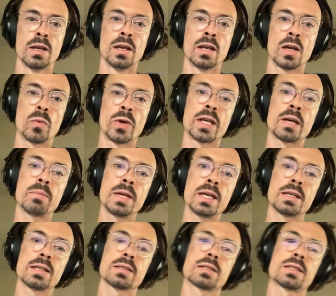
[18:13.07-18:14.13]
And what that
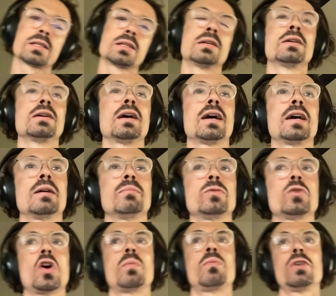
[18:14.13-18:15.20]
means to
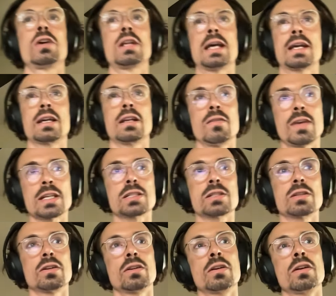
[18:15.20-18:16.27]
operate like an
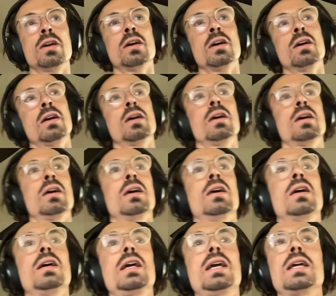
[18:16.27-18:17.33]
investor
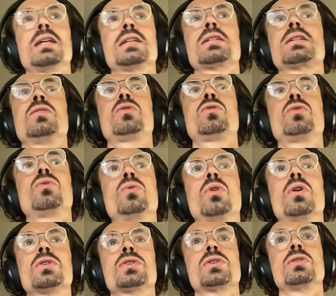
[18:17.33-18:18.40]
is to
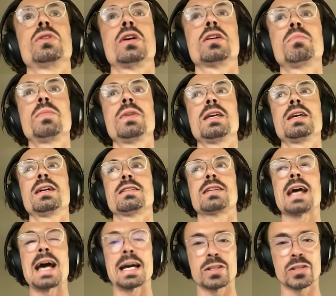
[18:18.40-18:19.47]
also not be
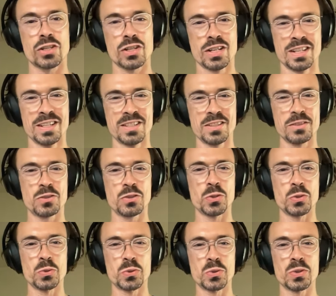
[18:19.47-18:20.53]
attached
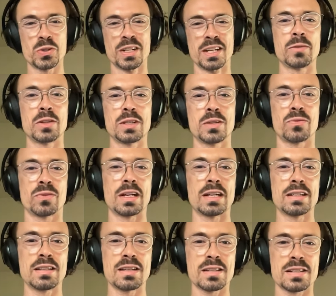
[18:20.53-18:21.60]
to the different
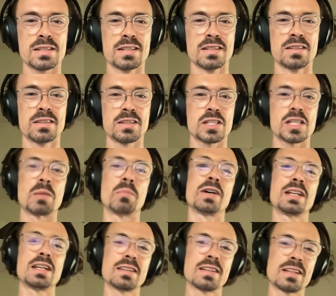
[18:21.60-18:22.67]
ideas. There's
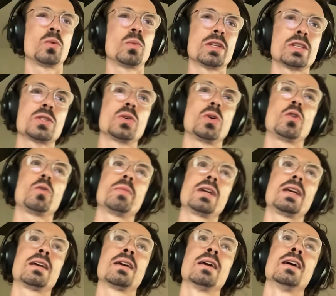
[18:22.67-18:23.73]
somebody that once told
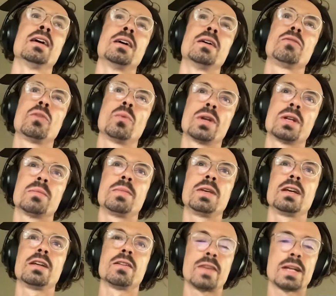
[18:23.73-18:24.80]
me, if you want to be an
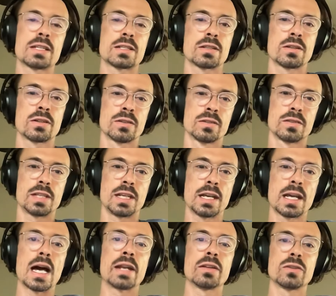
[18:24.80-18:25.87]
investor, take
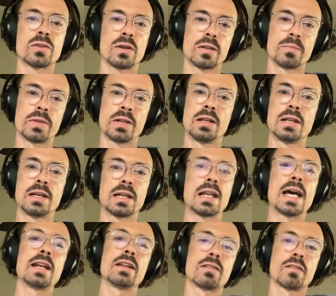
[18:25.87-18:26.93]
$100 bill and light
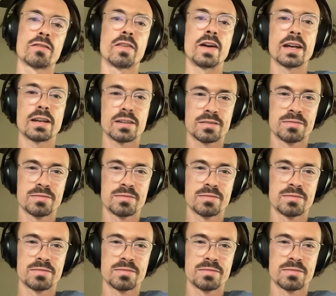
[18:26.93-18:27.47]
it on fire.